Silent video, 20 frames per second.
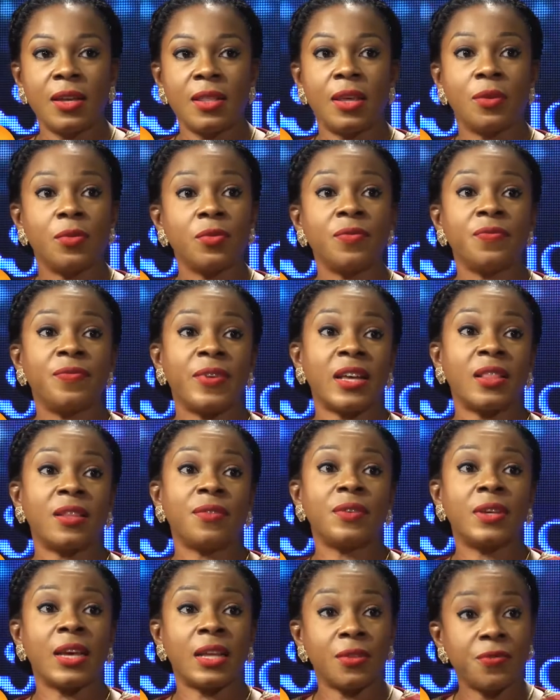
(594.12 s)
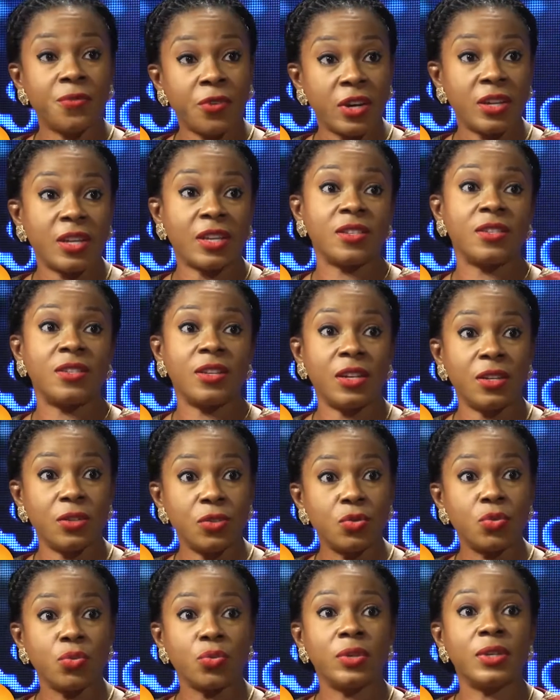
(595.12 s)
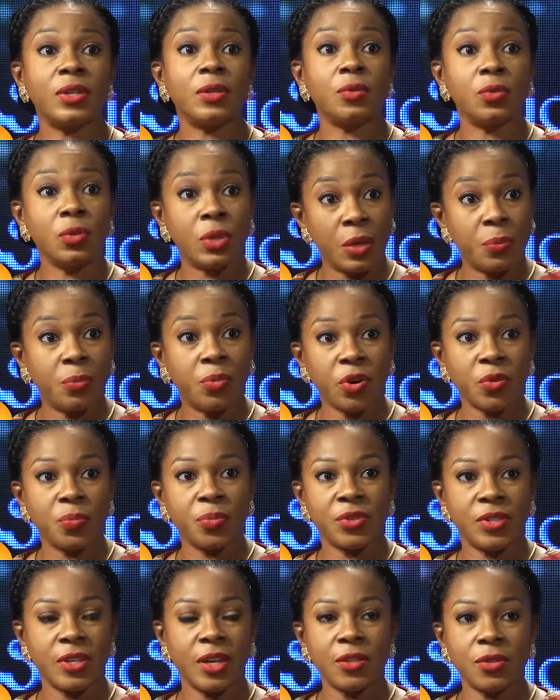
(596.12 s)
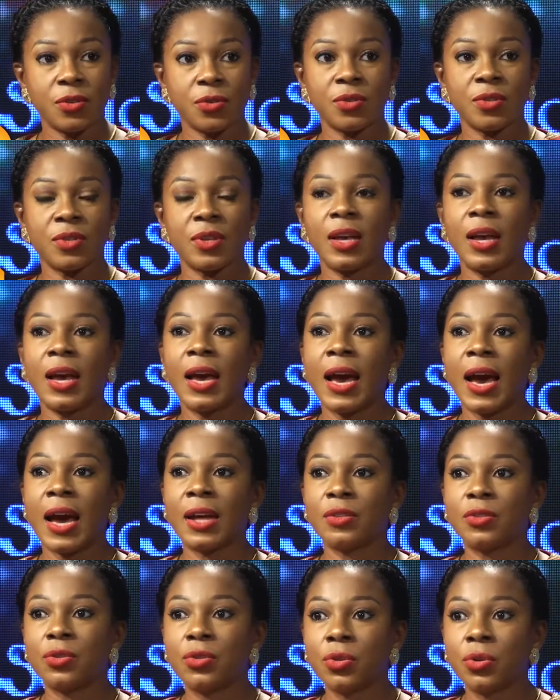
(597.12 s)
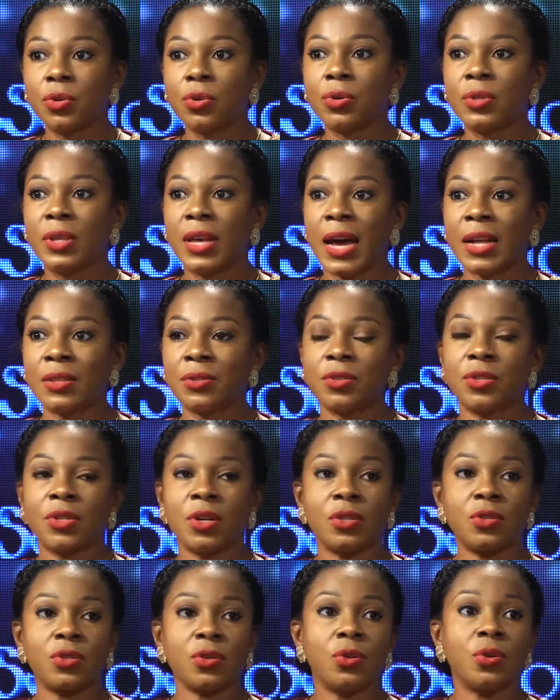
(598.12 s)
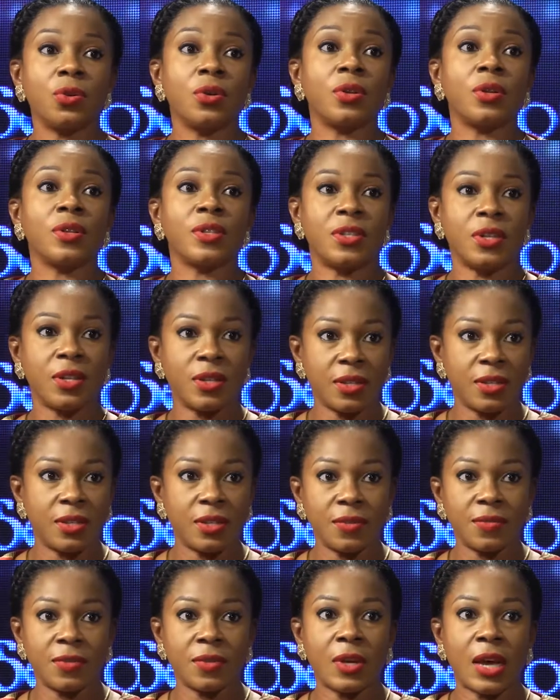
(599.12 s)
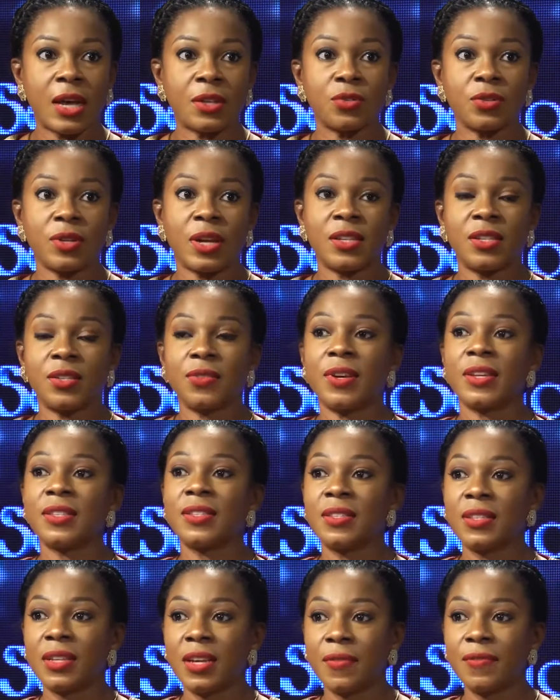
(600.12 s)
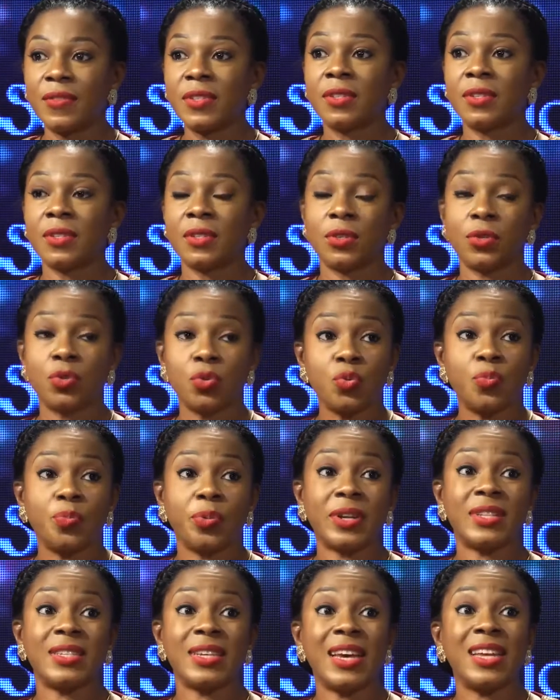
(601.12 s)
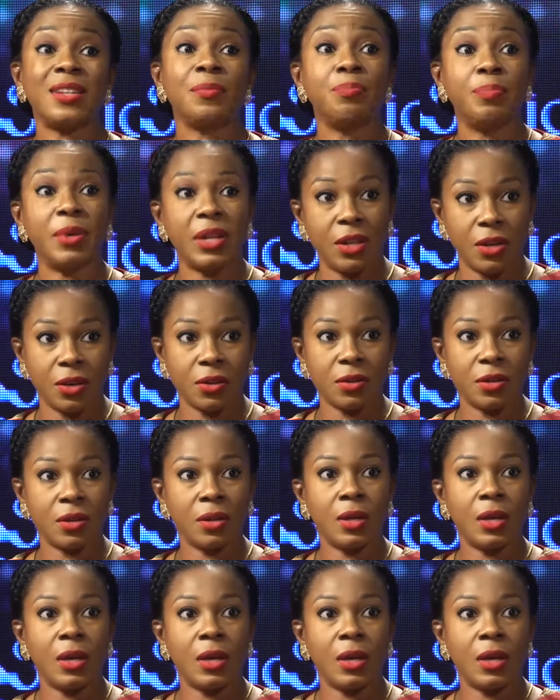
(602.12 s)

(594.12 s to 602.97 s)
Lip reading: they couldn't finally get the foreign exchange to import potatoes. And so they had to turn to local alternatives. And so Nigeria saved 62.8 billion.